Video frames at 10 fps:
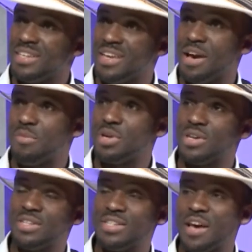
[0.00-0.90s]
Yeah,
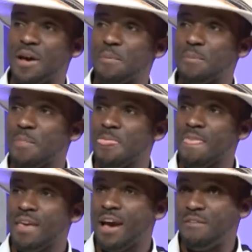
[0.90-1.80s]
because
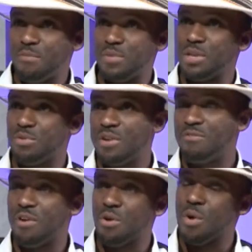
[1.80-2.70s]
having been away
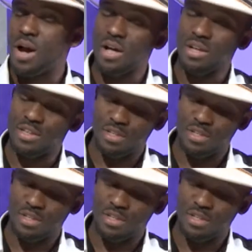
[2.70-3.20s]
for a while,